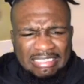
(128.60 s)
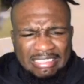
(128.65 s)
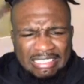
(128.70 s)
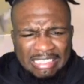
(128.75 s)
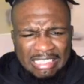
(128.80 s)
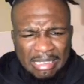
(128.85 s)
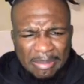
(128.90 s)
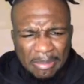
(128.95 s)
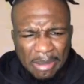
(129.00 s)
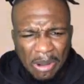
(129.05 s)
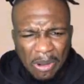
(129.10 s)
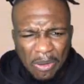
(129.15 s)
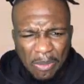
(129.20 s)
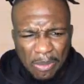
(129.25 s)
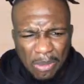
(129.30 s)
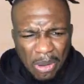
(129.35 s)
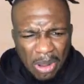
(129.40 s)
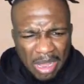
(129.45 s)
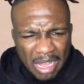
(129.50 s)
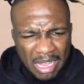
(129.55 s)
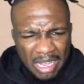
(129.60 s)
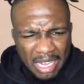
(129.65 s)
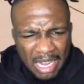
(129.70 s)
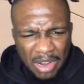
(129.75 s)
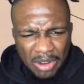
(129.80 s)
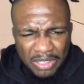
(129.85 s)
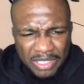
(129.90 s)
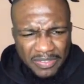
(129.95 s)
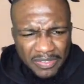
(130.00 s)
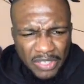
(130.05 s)
Come on, boy. I
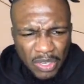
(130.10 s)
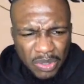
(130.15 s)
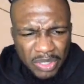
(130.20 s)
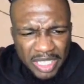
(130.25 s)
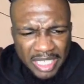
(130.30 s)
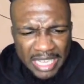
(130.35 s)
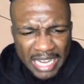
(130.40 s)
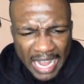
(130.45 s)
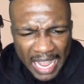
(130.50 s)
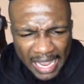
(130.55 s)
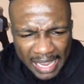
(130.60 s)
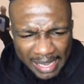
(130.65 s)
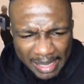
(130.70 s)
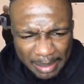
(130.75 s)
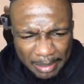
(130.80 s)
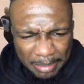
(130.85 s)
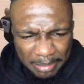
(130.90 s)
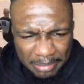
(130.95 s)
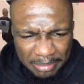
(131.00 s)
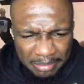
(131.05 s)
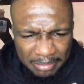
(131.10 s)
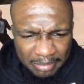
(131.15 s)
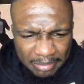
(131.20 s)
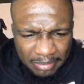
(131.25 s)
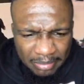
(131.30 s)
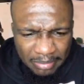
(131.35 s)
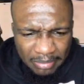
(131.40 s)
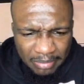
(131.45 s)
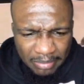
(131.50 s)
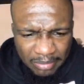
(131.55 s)
don't even know your name.
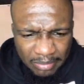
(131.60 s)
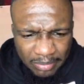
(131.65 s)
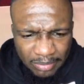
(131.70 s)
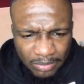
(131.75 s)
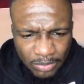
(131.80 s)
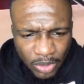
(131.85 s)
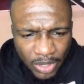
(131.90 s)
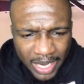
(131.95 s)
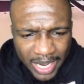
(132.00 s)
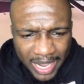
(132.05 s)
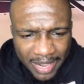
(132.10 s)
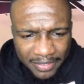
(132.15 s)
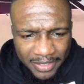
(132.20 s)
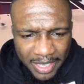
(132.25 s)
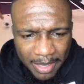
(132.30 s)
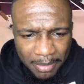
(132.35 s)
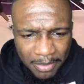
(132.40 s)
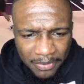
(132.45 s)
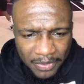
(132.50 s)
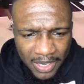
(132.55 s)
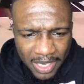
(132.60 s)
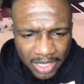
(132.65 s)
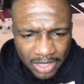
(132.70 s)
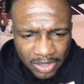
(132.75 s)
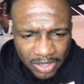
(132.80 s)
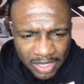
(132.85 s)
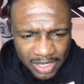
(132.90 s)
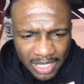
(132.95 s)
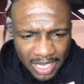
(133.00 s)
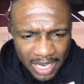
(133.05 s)
Do they have camouflage
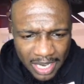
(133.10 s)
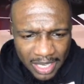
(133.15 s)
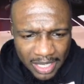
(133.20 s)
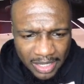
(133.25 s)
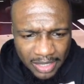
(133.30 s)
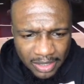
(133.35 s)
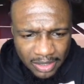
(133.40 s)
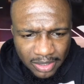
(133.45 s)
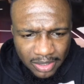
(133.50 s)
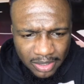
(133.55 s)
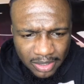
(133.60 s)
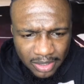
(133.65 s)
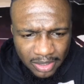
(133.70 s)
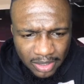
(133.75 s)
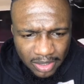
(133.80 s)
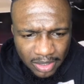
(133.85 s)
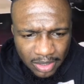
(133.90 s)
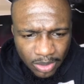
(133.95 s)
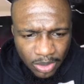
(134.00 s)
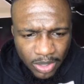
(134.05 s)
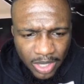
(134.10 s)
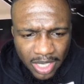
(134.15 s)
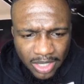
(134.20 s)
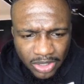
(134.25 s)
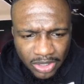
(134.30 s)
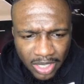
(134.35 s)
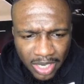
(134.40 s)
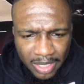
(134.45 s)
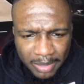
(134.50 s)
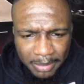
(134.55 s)
on the side of their? Who y'all
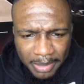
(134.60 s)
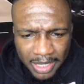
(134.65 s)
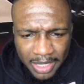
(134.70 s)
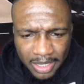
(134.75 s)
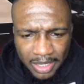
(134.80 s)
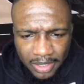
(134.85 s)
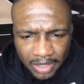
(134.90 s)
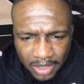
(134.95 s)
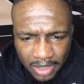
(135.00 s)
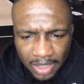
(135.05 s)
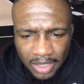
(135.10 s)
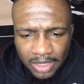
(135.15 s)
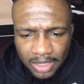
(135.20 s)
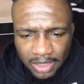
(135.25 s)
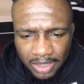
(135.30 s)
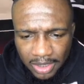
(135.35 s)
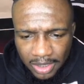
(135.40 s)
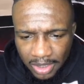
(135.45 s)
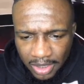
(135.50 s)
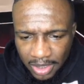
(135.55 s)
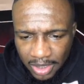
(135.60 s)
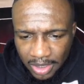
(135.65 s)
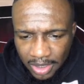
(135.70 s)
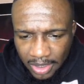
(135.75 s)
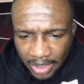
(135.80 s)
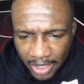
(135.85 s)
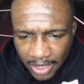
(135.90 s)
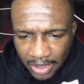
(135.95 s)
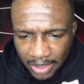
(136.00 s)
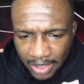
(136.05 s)
trying to be?
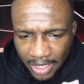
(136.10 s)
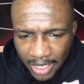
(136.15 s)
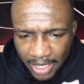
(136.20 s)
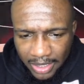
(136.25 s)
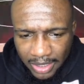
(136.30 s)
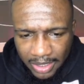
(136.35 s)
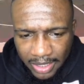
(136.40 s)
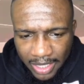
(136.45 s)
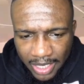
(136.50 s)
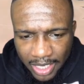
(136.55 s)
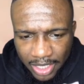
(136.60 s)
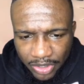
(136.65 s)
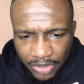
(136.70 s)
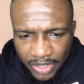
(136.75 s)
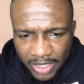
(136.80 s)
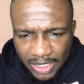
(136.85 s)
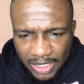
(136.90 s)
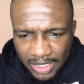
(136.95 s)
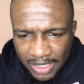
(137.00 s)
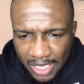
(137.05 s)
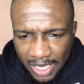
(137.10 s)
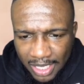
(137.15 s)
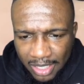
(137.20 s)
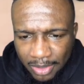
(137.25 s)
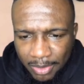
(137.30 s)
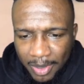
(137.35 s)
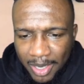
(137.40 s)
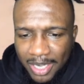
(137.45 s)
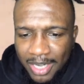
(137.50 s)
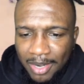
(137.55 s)
They look like the dang Grizzlies out there
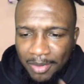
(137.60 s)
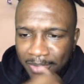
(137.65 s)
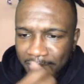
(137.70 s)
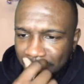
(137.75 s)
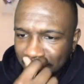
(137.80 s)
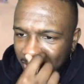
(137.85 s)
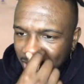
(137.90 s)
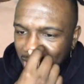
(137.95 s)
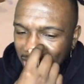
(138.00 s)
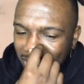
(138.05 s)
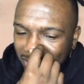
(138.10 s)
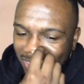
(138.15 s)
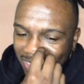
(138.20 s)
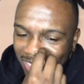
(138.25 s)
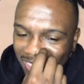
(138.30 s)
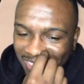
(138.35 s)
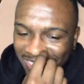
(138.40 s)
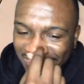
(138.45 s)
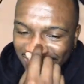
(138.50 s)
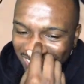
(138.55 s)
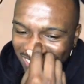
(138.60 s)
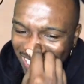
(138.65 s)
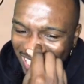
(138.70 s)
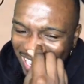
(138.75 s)
right now with them jerseys.